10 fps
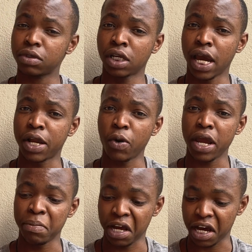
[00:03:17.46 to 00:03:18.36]
I cried
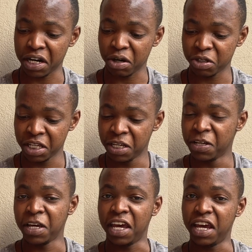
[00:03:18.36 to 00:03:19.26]
my heart out,
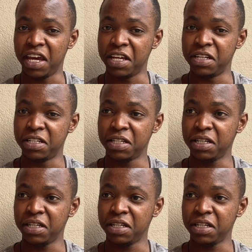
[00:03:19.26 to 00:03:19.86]
and